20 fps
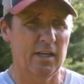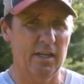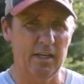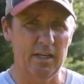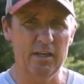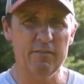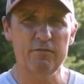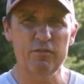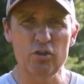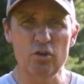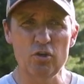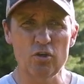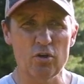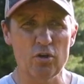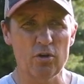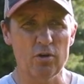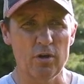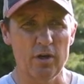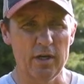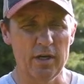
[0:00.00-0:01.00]
If,
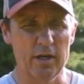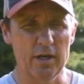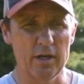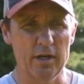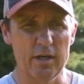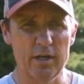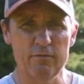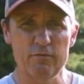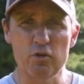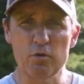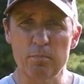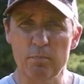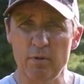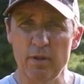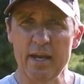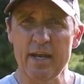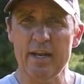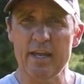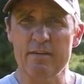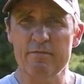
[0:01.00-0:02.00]
you're, uh, if you
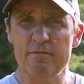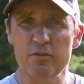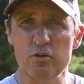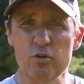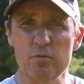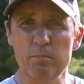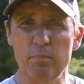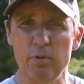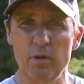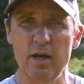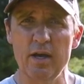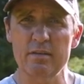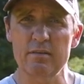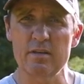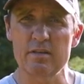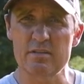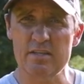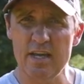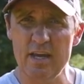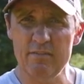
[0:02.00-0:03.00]
plant a food plot
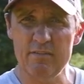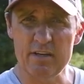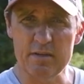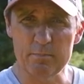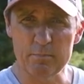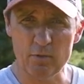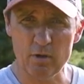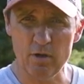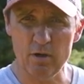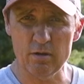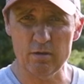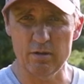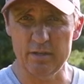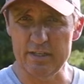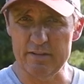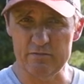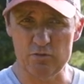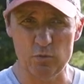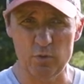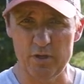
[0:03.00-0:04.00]
that's heavy to
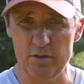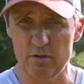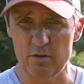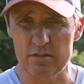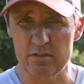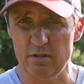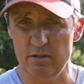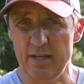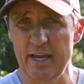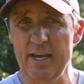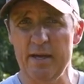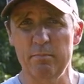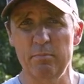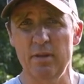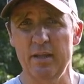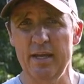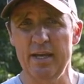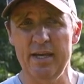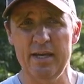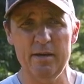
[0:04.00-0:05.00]
broadleaves, whether it's lab
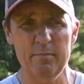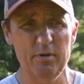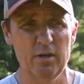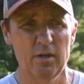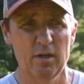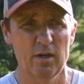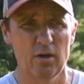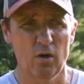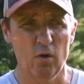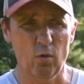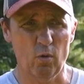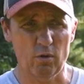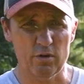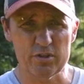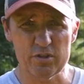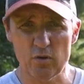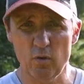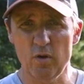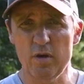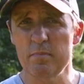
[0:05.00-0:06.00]
lab or
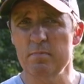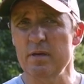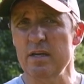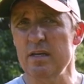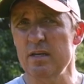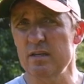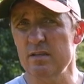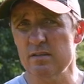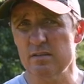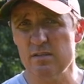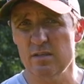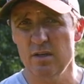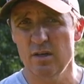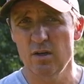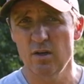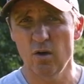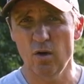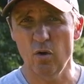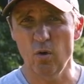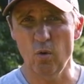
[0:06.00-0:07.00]
soybeans
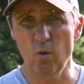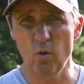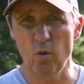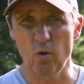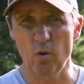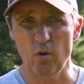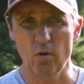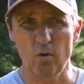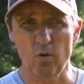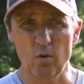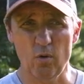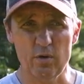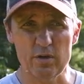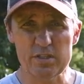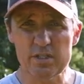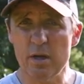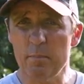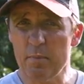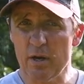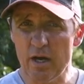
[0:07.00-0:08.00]
or, or
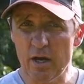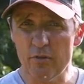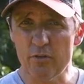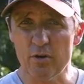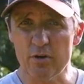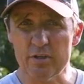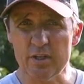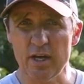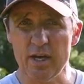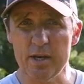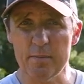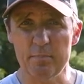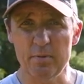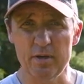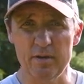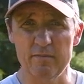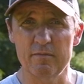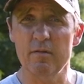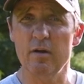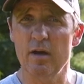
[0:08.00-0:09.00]
some other type
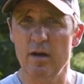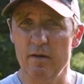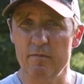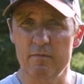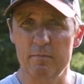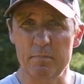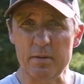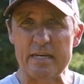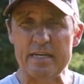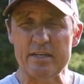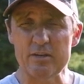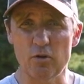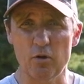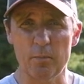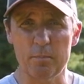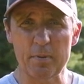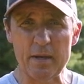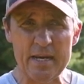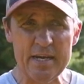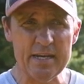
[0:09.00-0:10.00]
of, of bean or
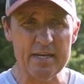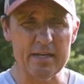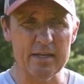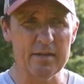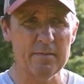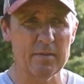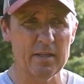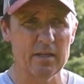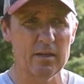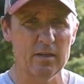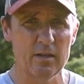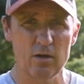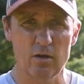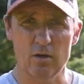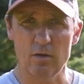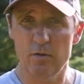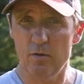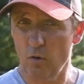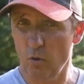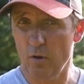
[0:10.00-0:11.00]
pea
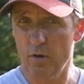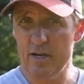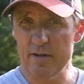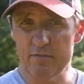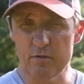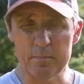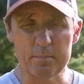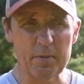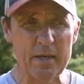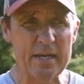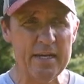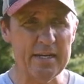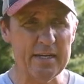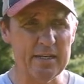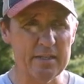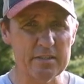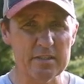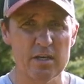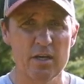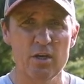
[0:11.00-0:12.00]
or, or even
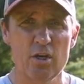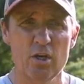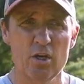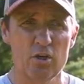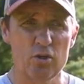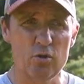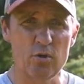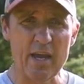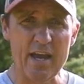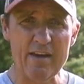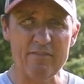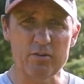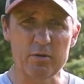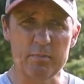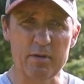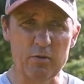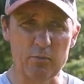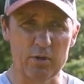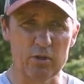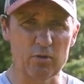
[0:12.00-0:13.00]
peas, you have to
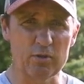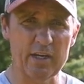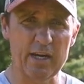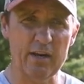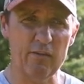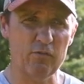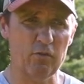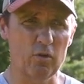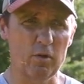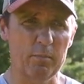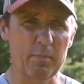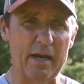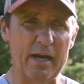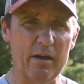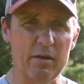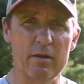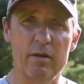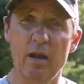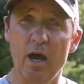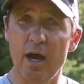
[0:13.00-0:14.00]
be real careful
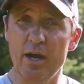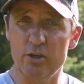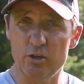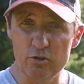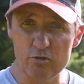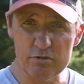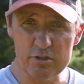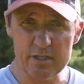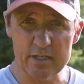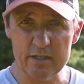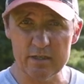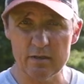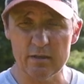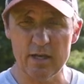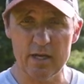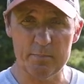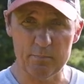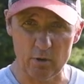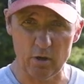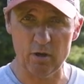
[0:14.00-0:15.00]
about not using
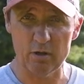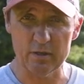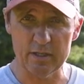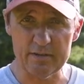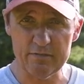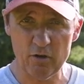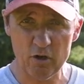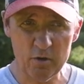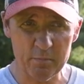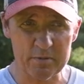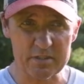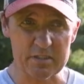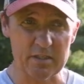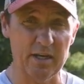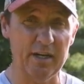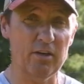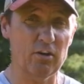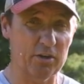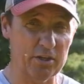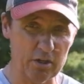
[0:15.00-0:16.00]
a broadleaf
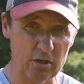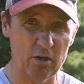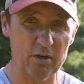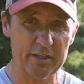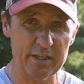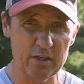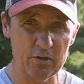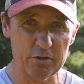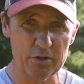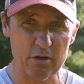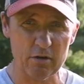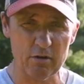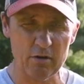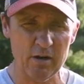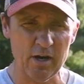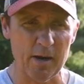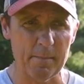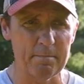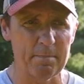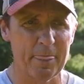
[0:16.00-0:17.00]
herbicide or you're going to kill your
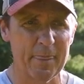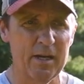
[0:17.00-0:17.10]
crop.